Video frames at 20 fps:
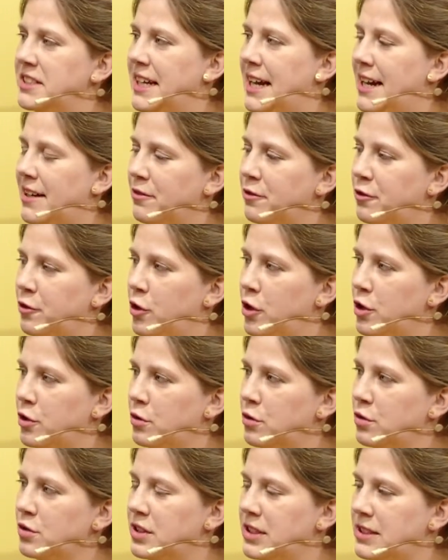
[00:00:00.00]
For whom is
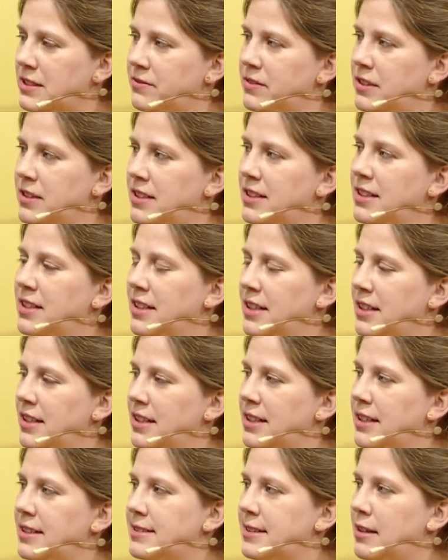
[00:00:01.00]
the new additive
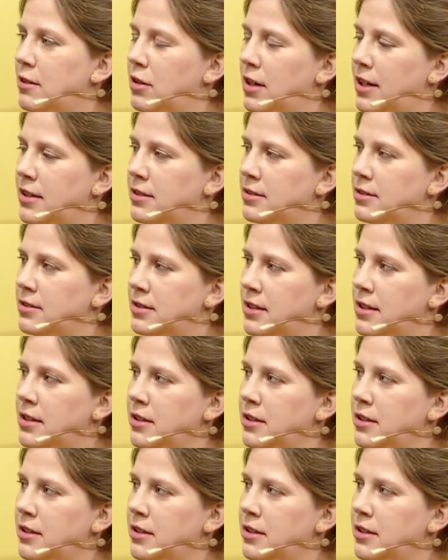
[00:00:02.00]
dispenser system